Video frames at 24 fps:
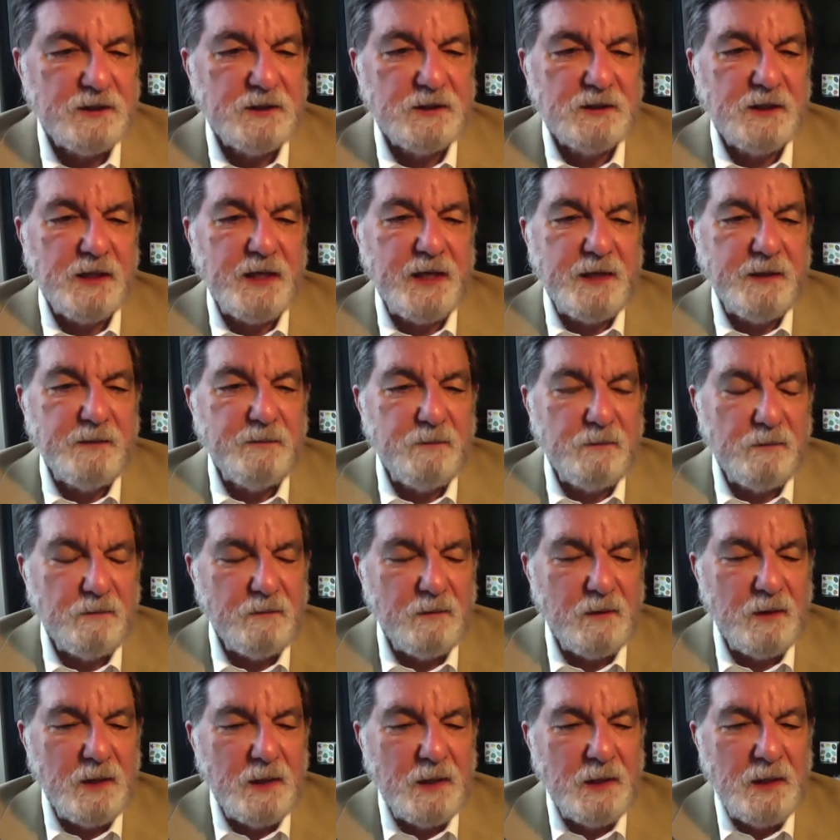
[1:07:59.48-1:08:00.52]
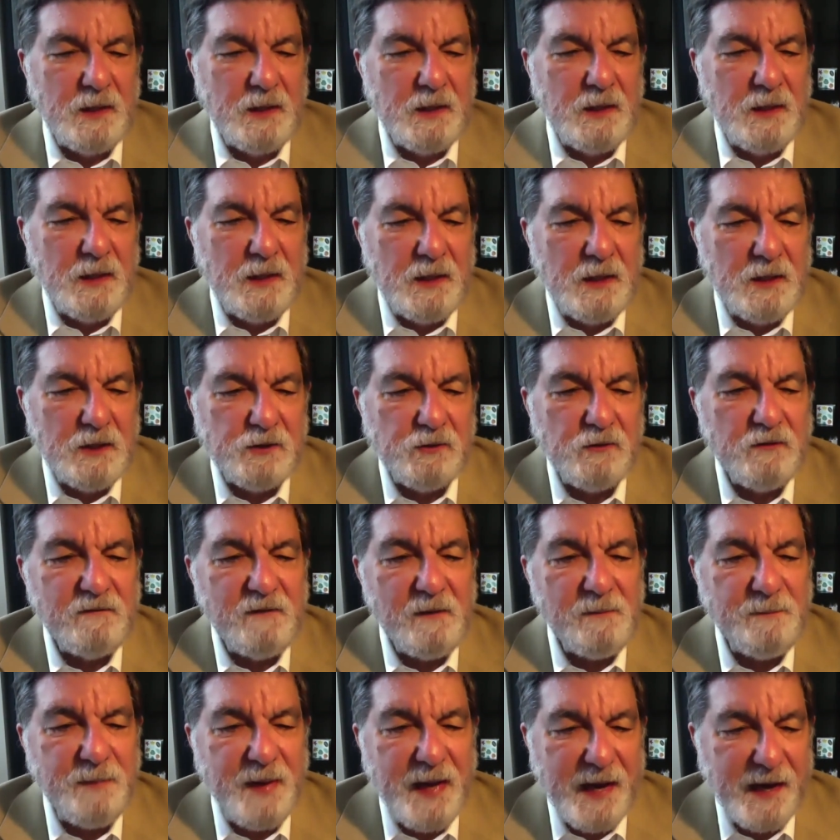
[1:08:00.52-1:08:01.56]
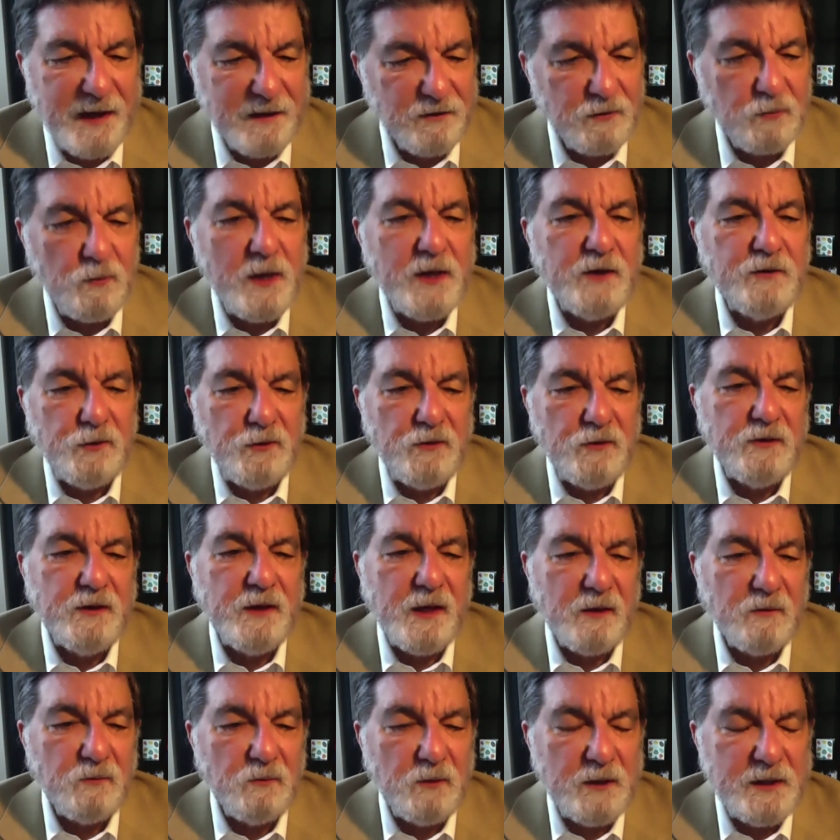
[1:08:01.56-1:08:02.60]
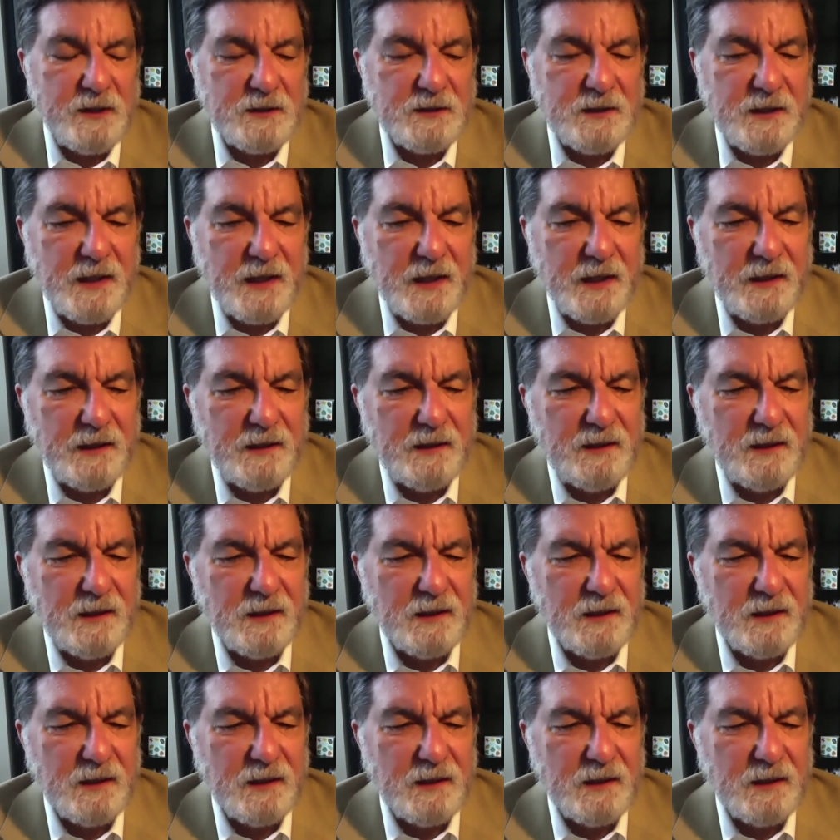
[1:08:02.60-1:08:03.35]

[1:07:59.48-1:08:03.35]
is a sort of a pathway to that. We said